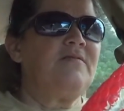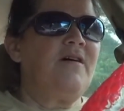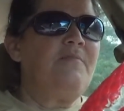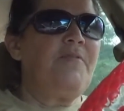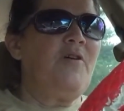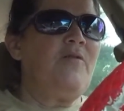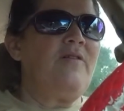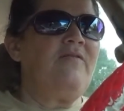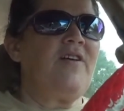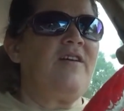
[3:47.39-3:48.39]

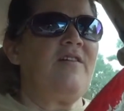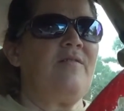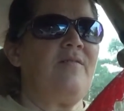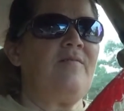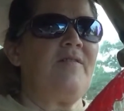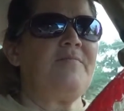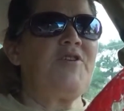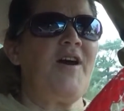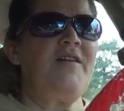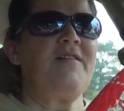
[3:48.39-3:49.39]
Uploading a video. I'm
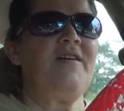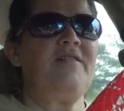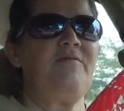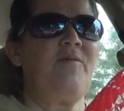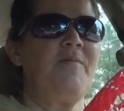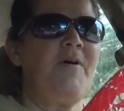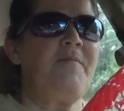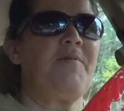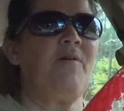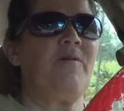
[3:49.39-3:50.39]
trying to get where I'm
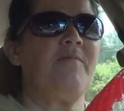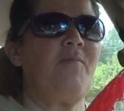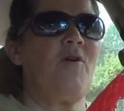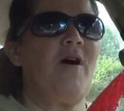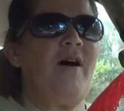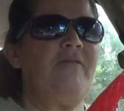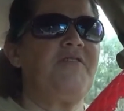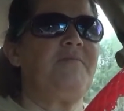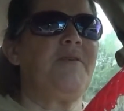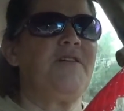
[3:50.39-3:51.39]
uploading them more
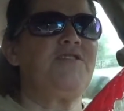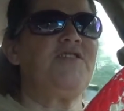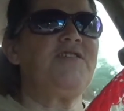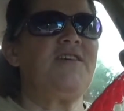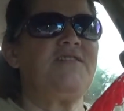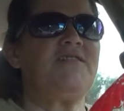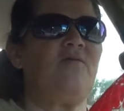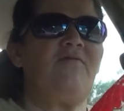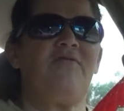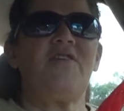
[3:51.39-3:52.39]
often, but it just gets
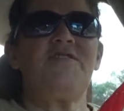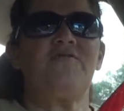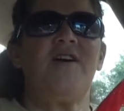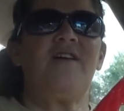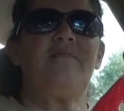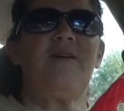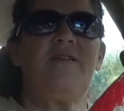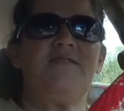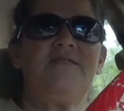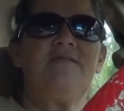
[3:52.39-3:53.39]
so frustrating
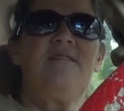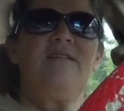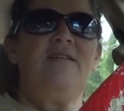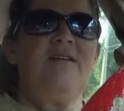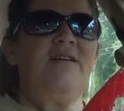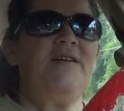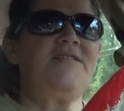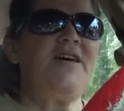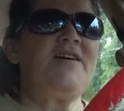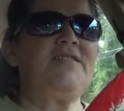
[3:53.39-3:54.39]
because
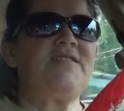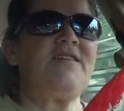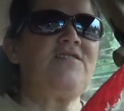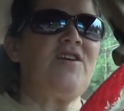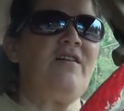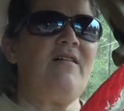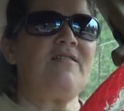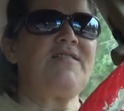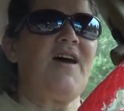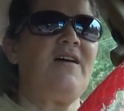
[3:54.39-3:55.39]
it takes such a
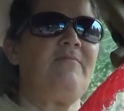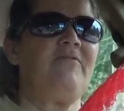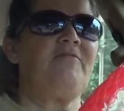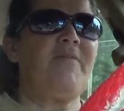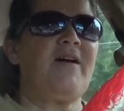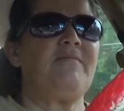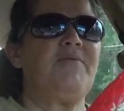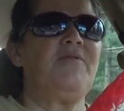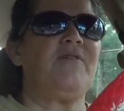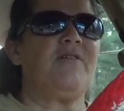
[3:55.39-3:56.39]
long time for my
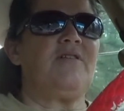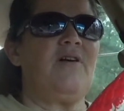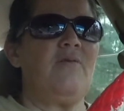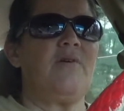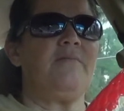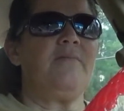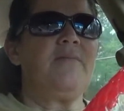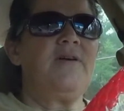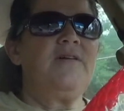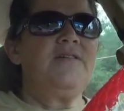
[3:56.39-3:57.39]
computer to load
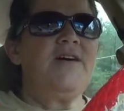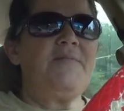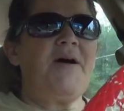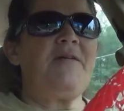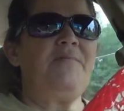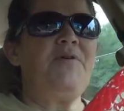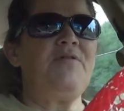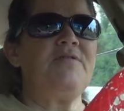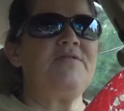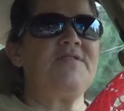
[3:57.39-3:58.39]
them. And my
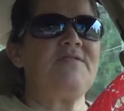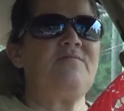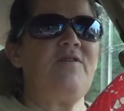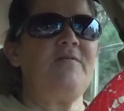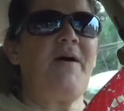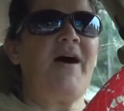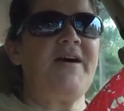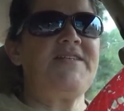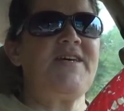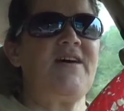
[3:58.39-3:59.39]
computer's one of them
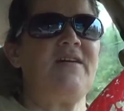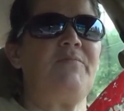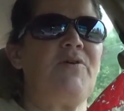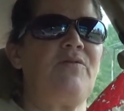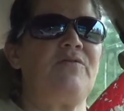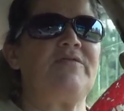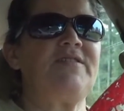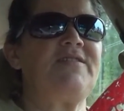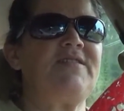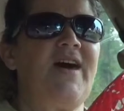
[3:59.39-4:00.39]
high-tech
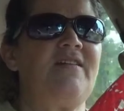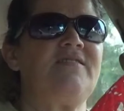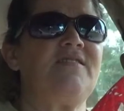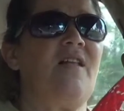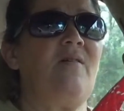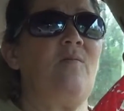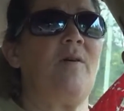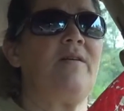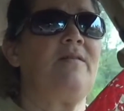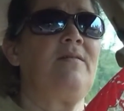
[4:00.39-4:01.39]
computers. not a slow
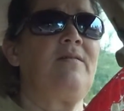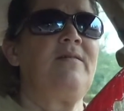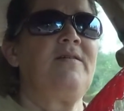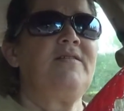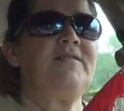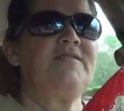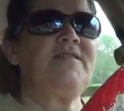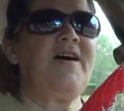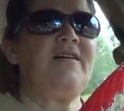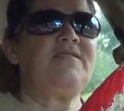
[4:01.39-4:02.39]
one. It's
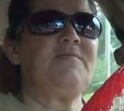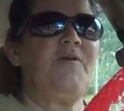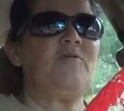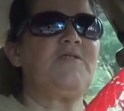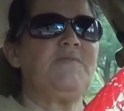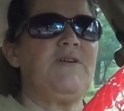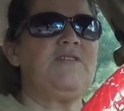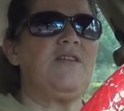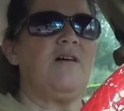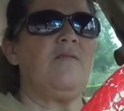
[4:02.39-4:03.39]
supposed to be
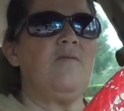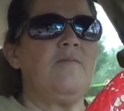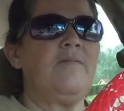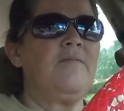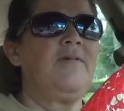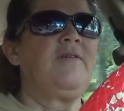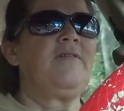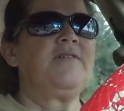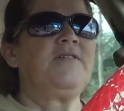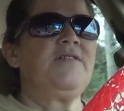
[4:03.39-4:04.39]
slow.
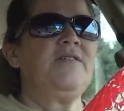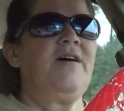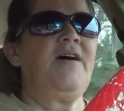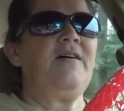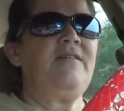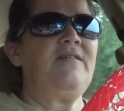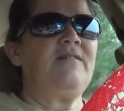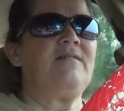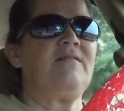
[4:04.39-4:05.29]
And